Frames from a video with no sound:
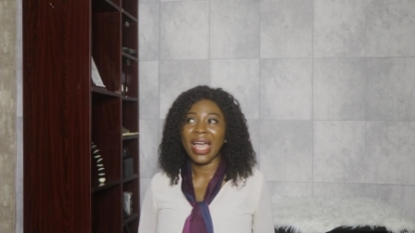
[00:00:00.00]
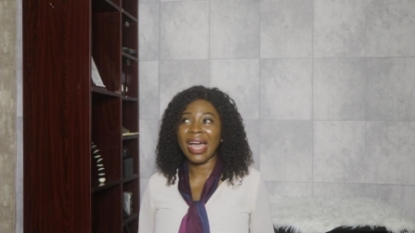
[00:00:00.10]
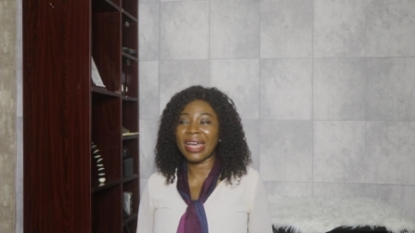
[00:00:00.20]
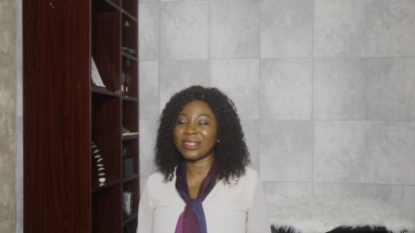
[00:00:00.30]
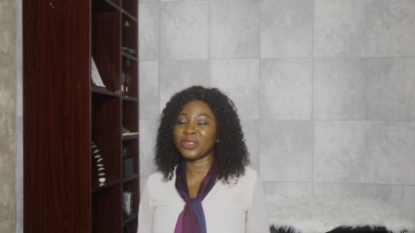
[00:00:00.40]

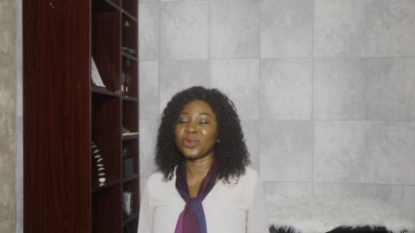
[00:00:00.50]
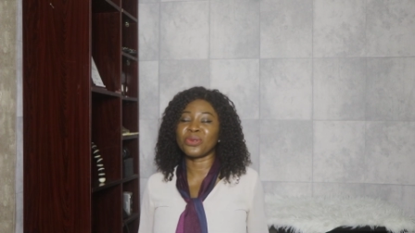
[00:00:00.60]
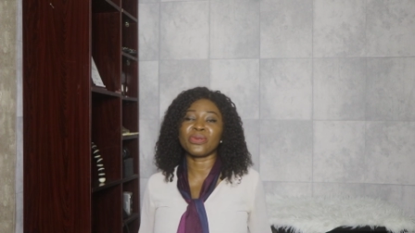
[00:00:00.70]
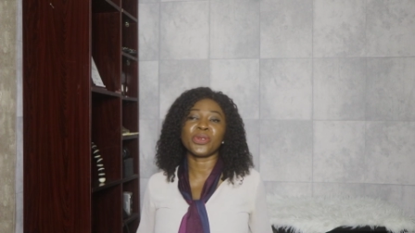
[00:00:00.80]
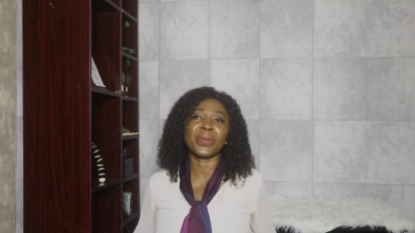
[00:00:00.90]

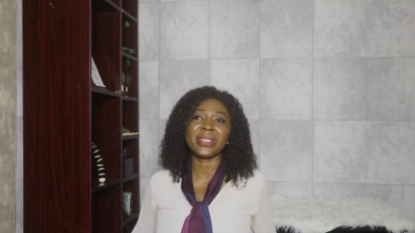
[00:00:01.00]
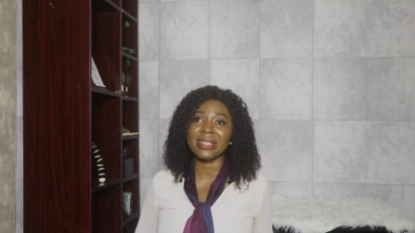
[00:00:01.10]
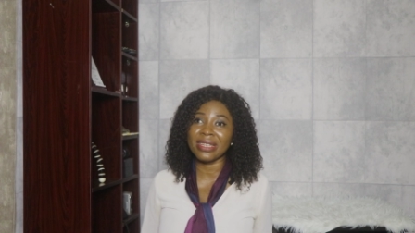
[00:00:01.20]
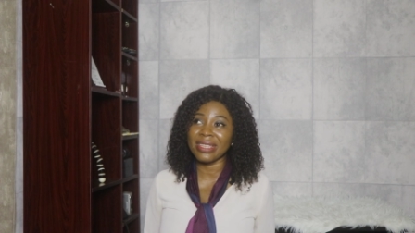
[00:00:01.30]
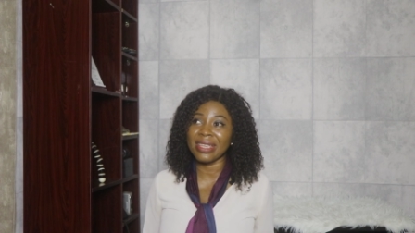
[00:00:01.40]
And so
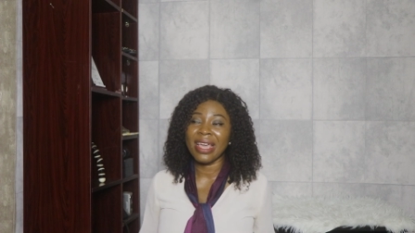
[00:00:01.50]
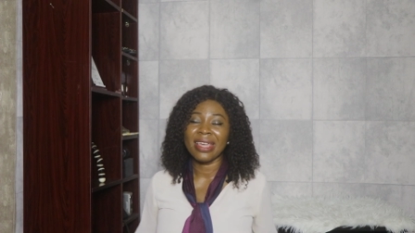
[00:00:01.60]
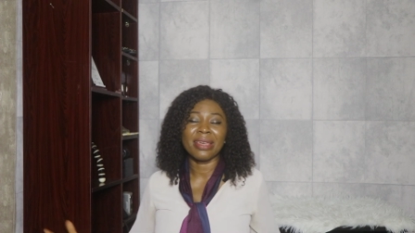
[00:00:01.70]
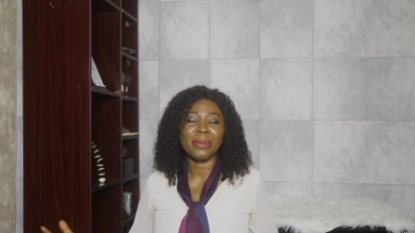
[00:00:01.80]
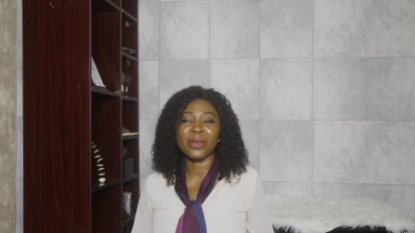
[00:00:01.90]
basically
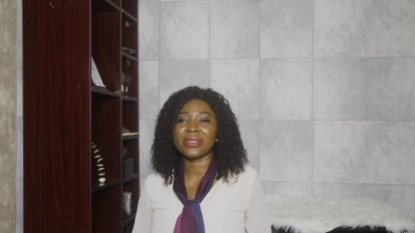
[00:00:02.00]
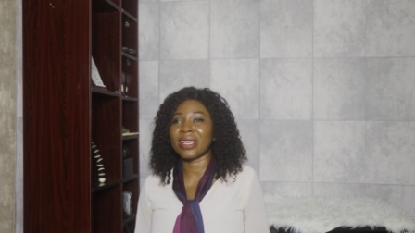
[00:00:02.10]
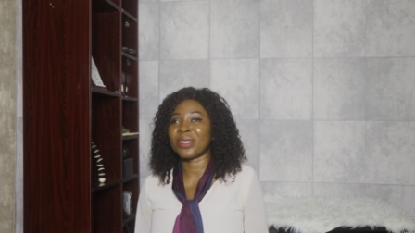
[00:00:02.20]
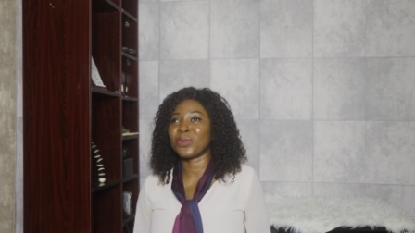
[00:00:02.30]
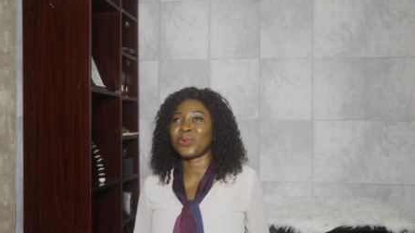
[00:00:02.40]
Themba was
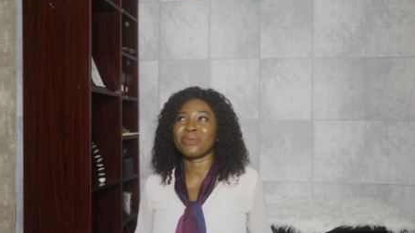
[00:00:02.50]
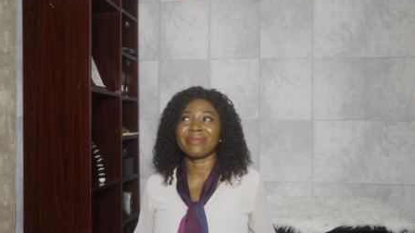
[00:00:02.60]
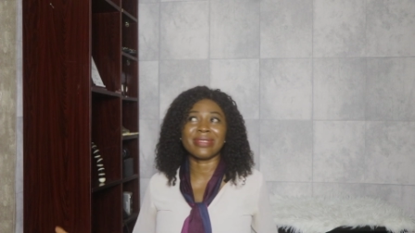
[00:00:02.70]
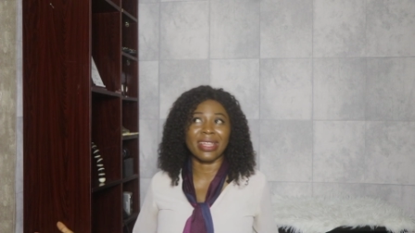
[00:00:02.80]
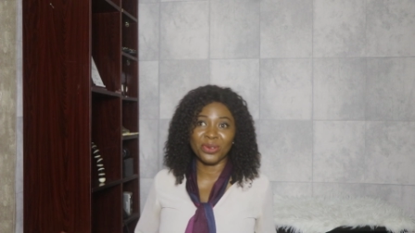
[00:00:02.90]
like,
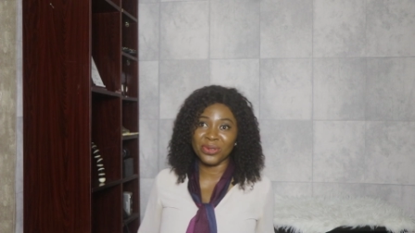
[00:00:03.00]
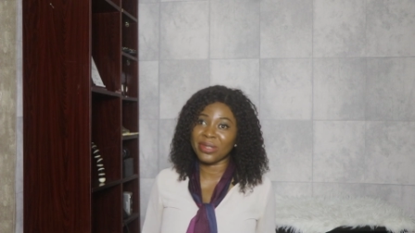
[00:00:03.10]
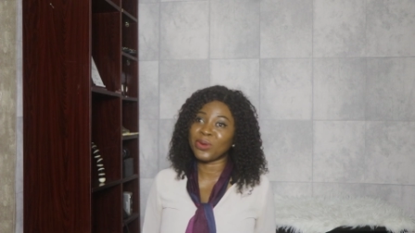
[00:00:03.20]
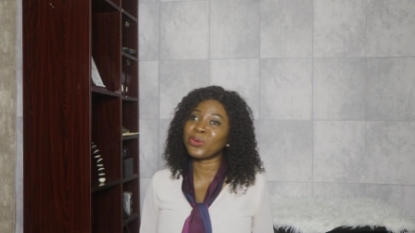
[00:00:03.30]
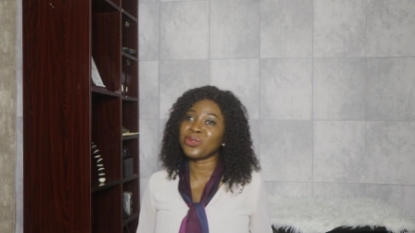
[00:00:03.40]
Thato is
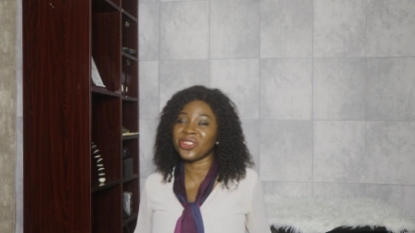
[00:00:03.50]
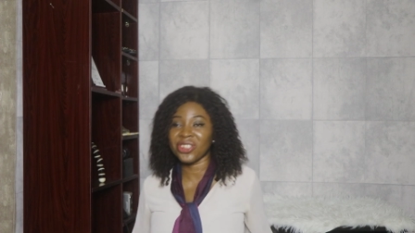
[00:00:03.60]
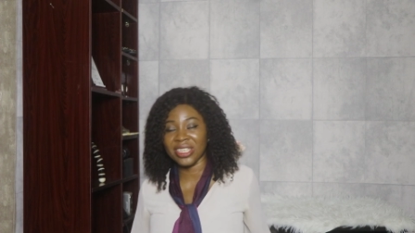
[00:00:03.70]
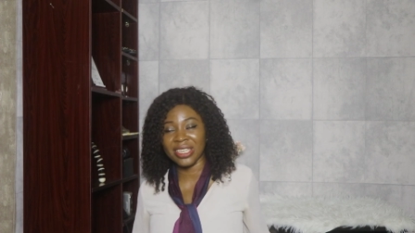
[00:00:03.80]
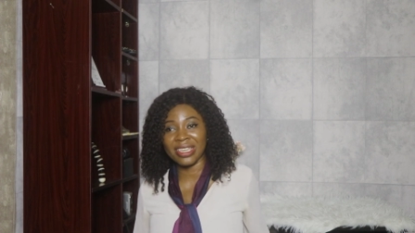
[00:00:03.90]
a cool
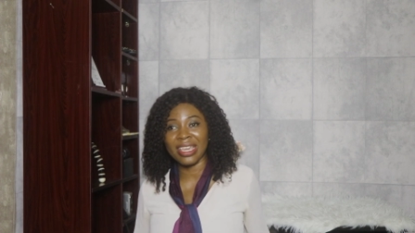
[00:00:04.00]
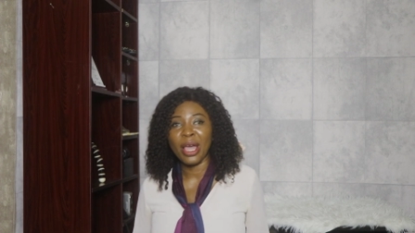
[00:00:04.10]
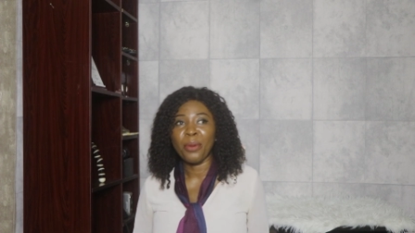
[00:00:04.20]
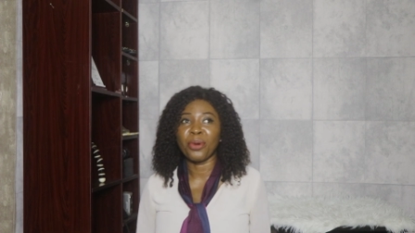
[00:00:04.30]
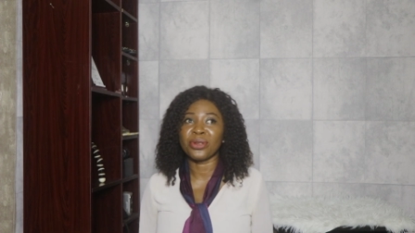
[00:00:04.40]
chick,
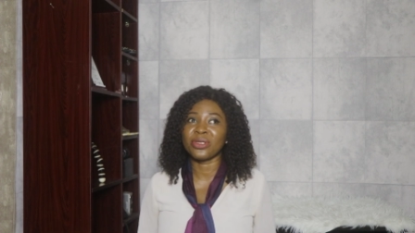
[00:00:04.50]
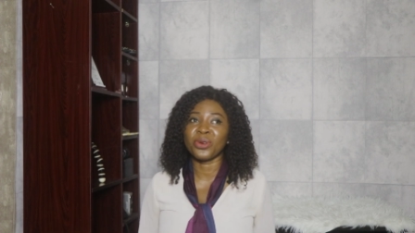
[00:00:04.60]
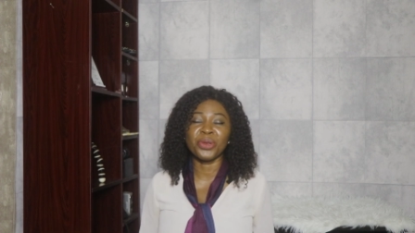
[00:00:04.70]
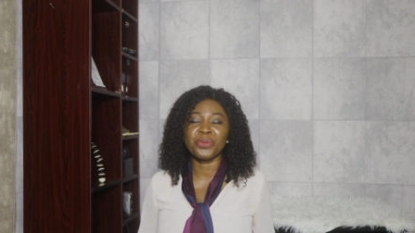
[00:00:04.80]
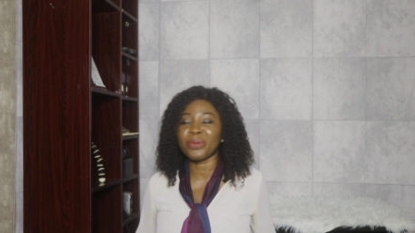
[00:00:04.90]
but the
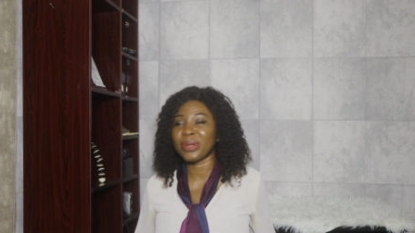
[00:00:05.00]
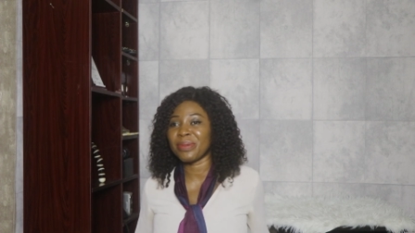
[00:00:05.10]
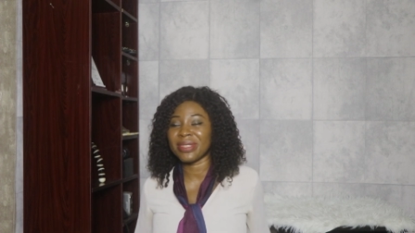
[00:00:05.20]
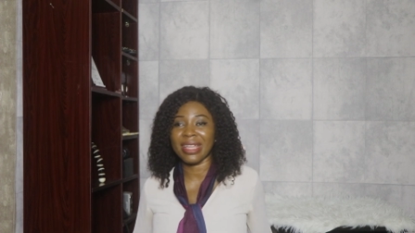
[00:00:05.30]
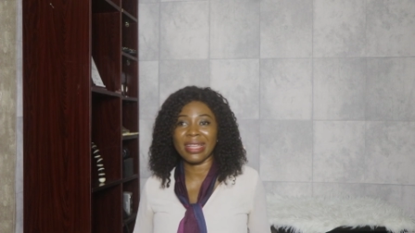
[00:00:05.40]
only
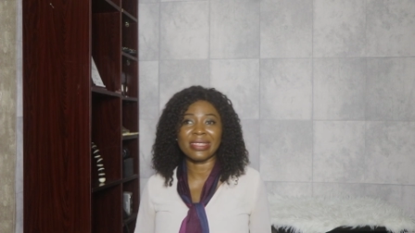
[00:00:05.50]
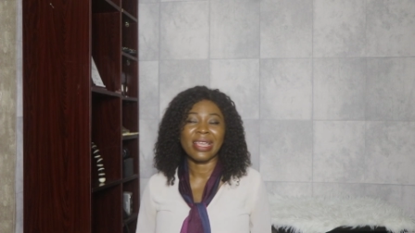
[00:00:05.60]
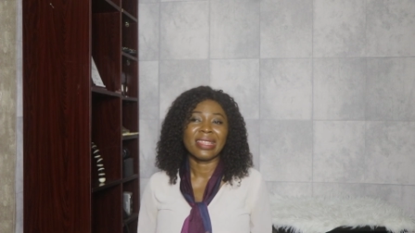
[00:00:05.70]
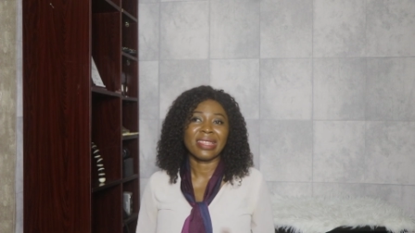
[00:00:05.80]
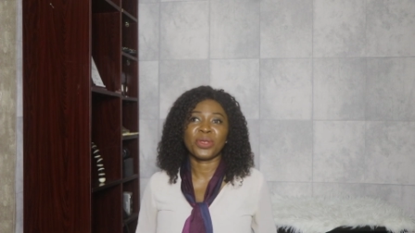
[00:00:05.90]
problem is that
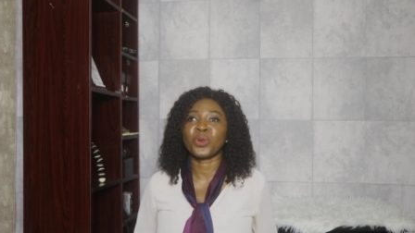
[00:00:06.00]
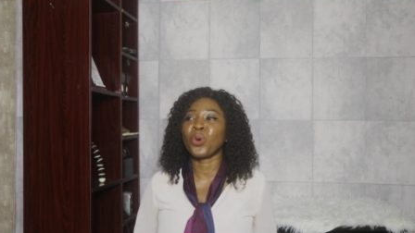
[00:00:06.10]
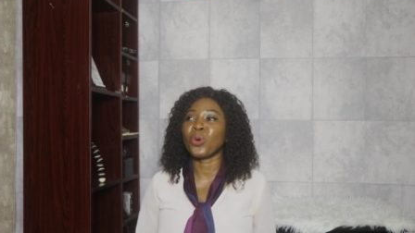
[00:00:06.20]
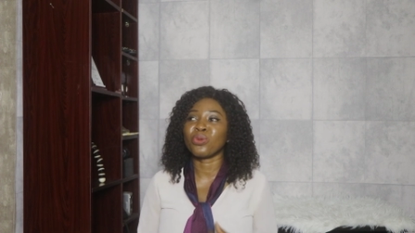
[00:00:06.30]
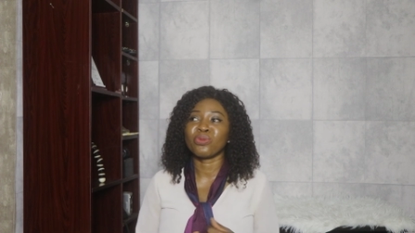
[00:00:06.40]

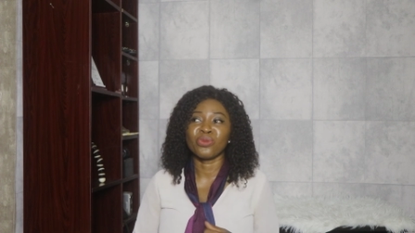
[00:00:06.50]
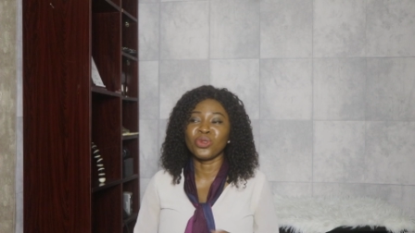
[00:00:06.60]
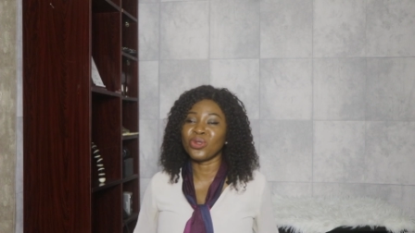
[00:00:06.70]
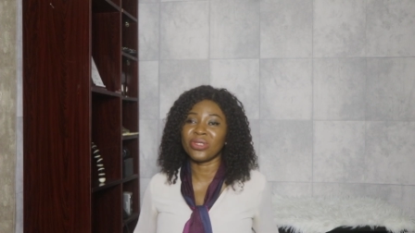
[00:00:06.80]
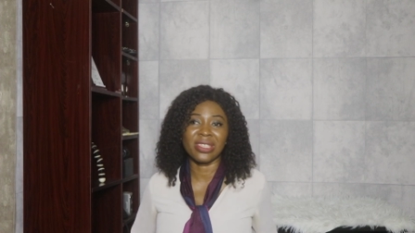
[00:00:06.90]
Thato
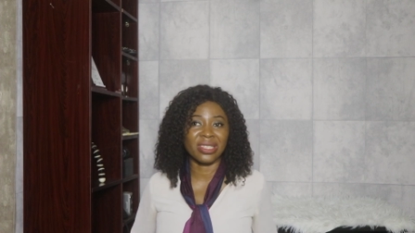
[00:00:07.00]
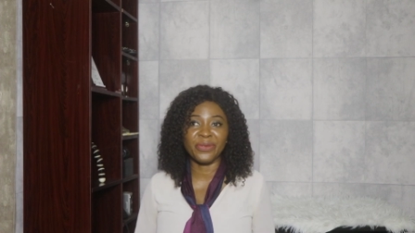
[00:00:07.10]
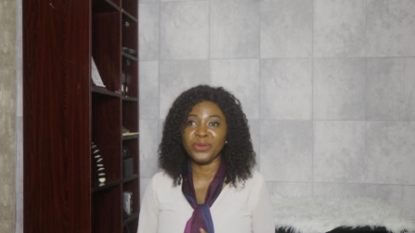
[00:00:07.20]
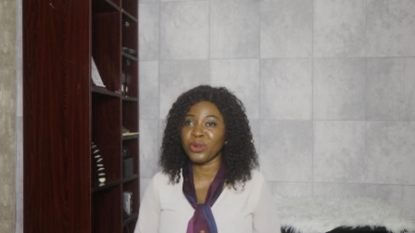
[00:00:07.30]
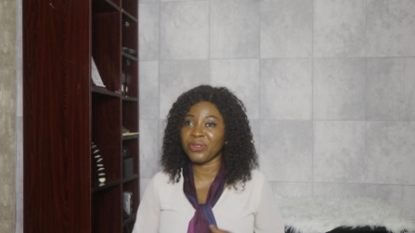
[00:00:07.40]
knows he's
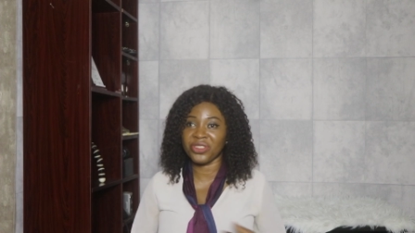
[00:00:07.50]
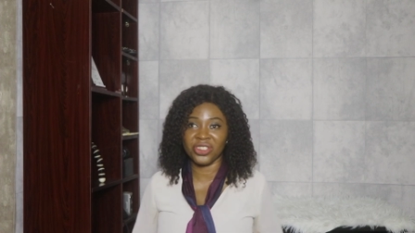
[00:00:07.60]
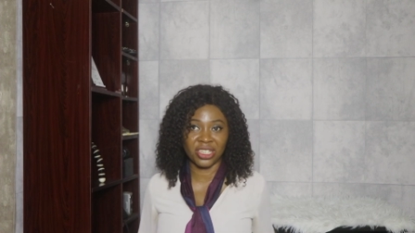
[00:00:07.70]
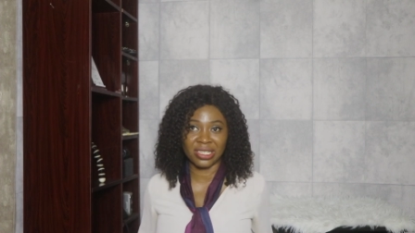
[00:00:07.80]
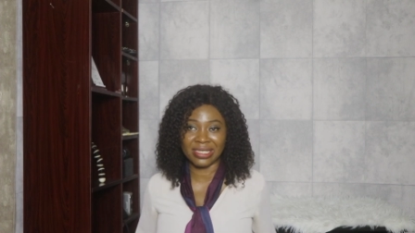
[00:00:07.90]
full of
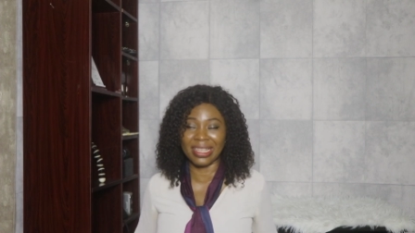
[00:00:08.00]
shit.